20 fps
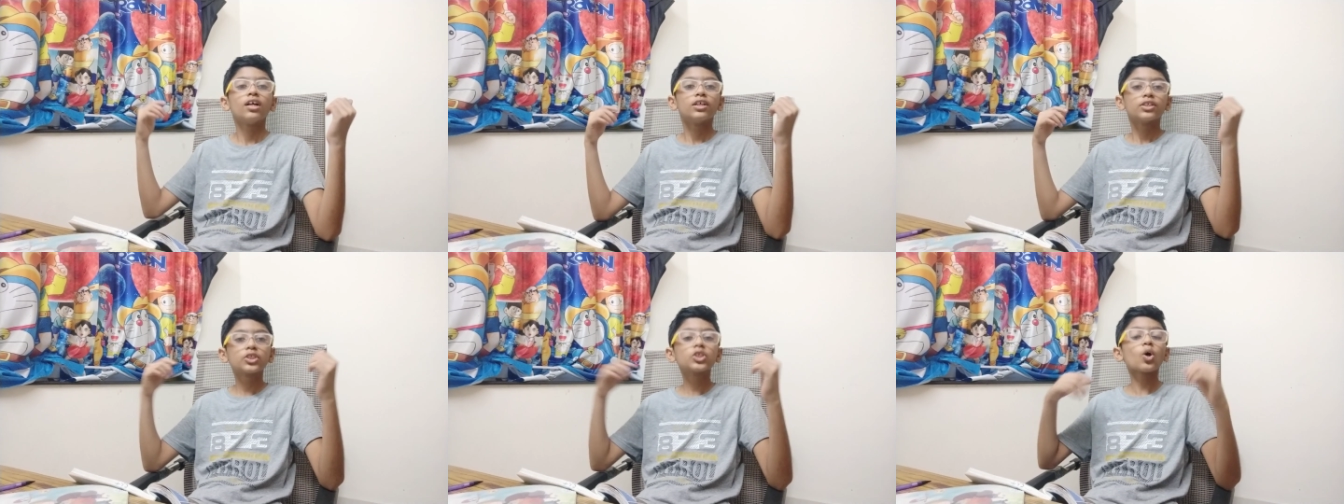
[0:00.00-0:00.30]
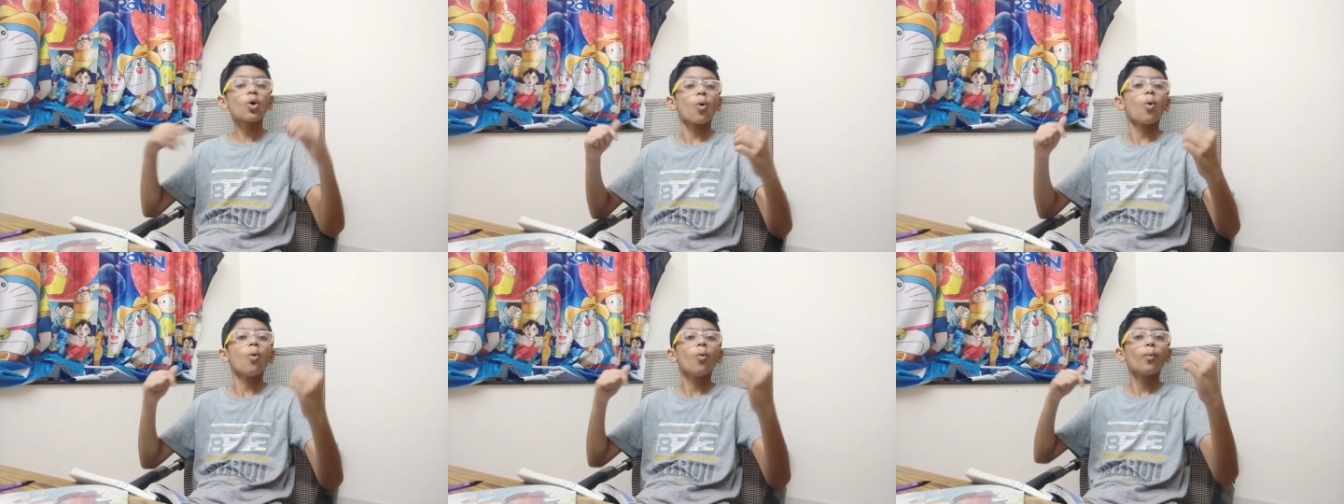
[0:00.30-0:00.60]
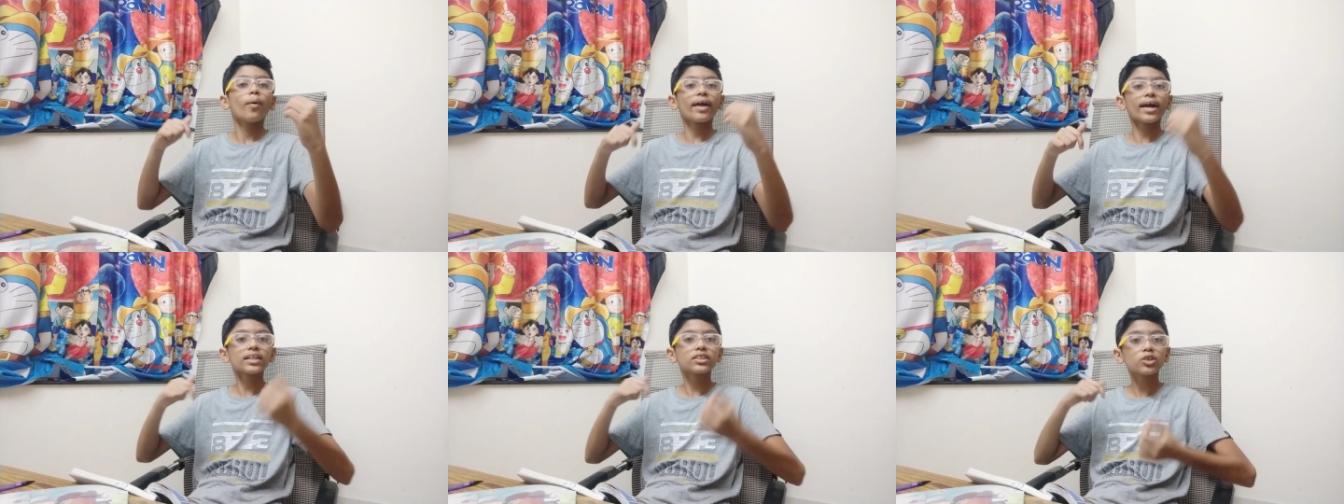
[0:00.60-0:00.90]
So,
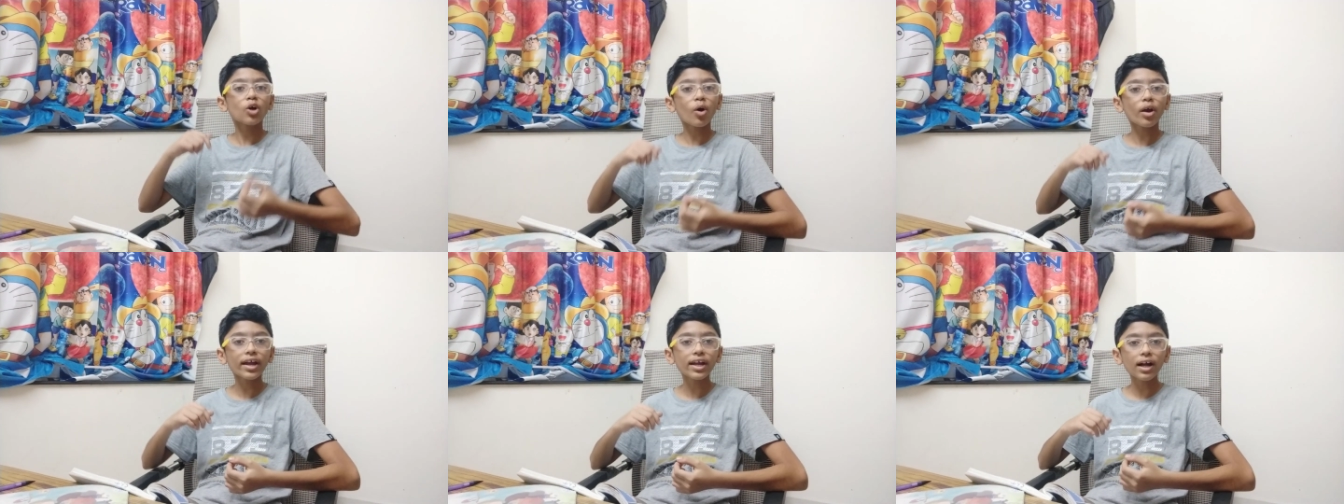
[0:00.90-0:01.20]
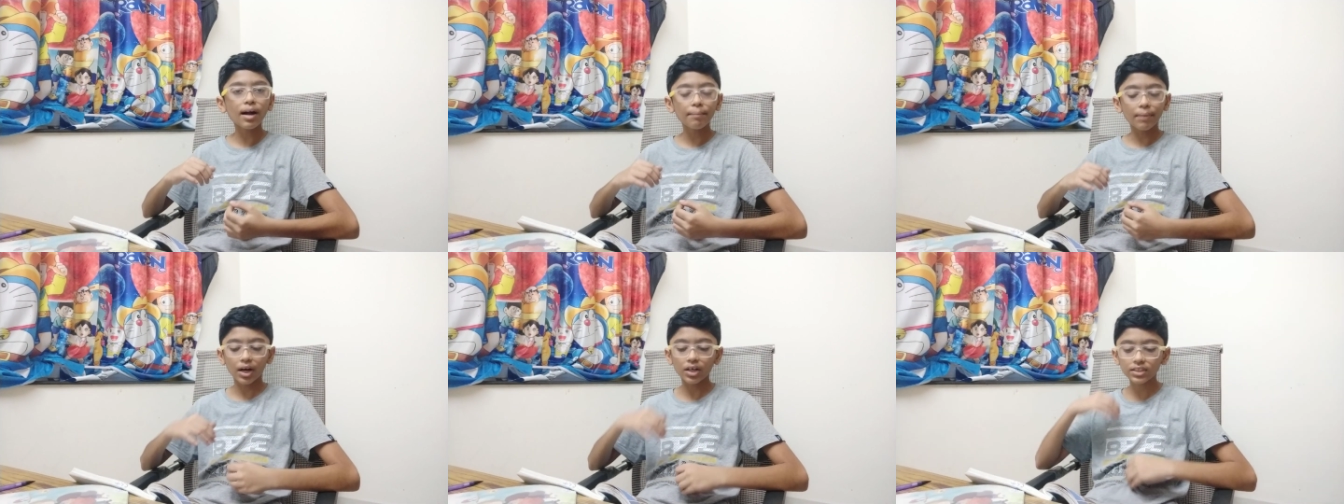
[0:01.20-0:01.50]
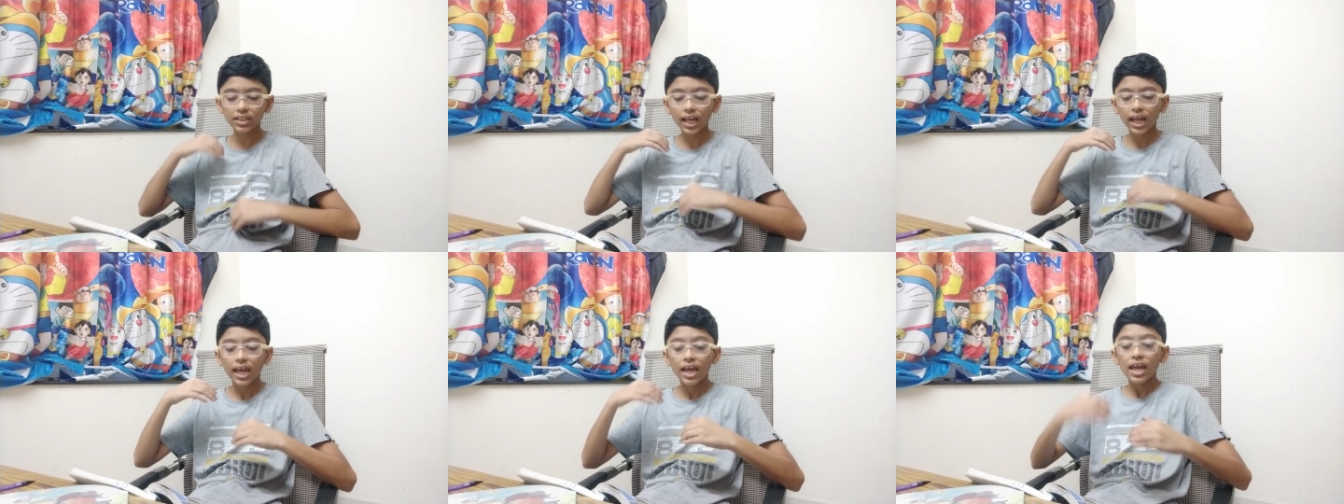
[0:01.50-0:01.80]
we are talking about
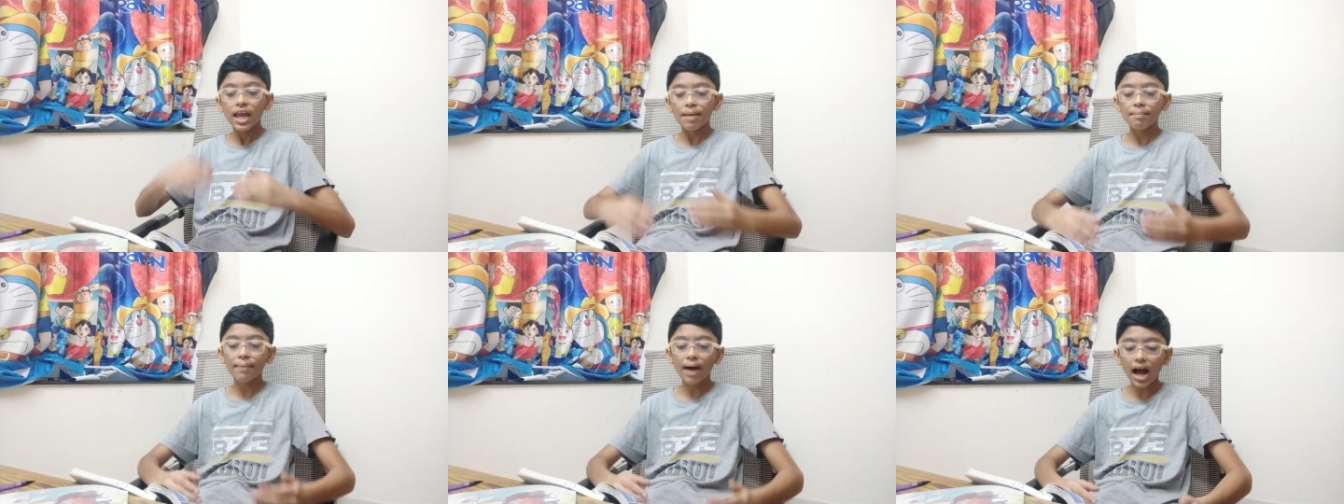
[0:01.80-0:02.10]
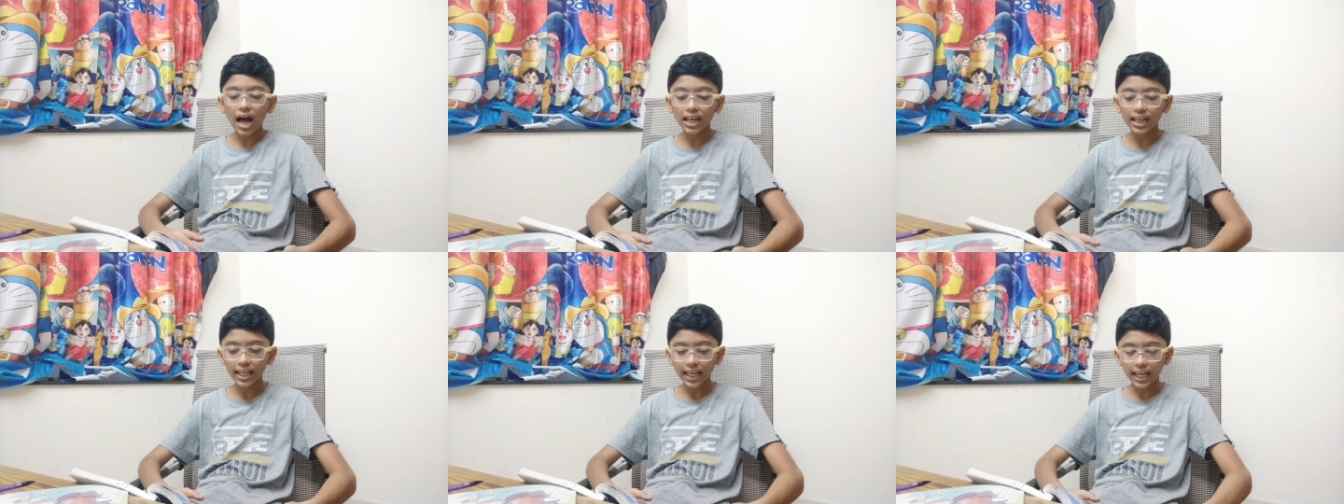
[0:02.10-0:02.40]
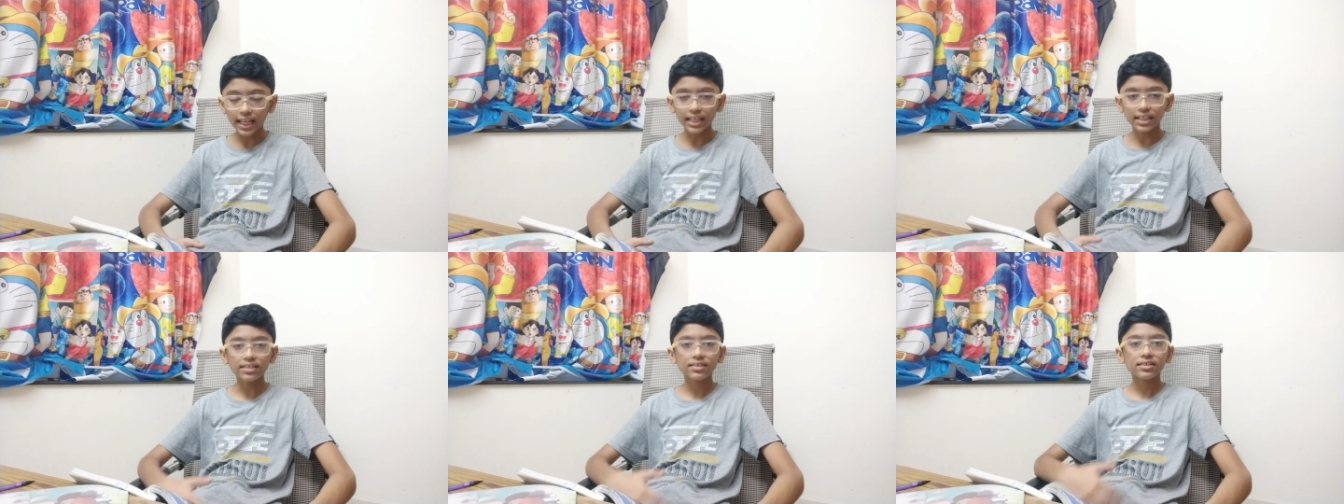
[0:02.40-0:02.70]
Himalayan